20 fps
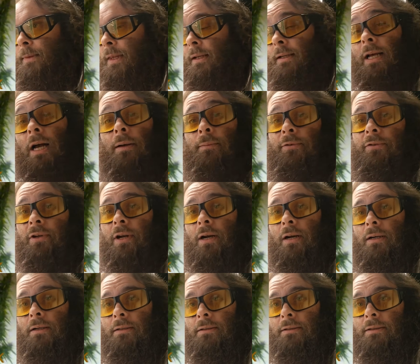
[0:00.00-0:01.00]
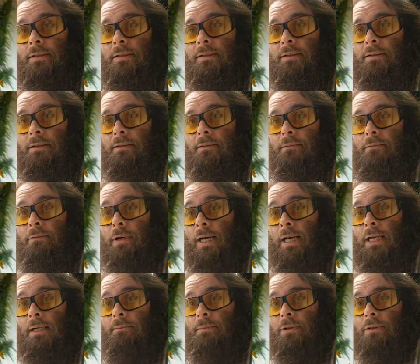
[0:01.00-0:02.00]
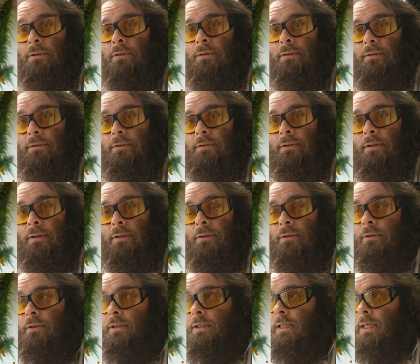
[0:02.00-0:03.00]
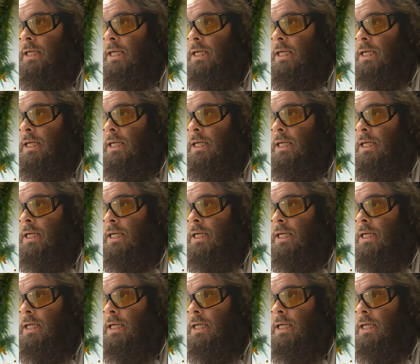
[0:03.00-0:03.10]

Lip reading: Now I'm starting to just ramble. So,